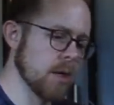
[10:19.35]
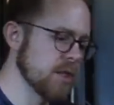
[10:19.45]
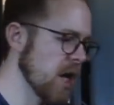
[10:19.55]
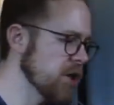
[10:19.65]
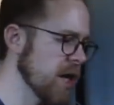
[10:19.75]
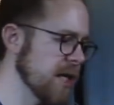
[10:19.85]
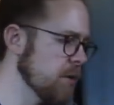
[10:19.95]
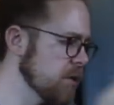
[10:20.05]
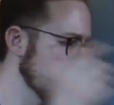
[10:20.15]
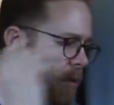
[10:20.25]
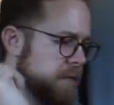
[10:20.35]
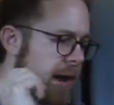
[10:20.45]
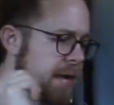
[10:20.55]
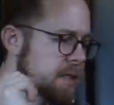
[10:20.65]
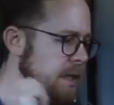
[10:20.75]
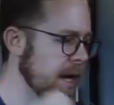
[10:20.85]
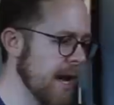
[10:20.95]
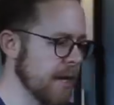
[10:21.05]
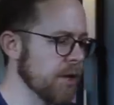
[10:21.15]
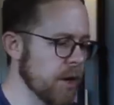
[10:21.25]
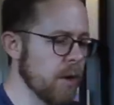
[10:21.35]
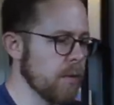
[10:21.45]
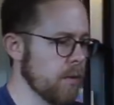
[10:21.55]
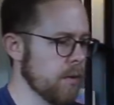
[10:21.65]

Touch ID was super fast and go.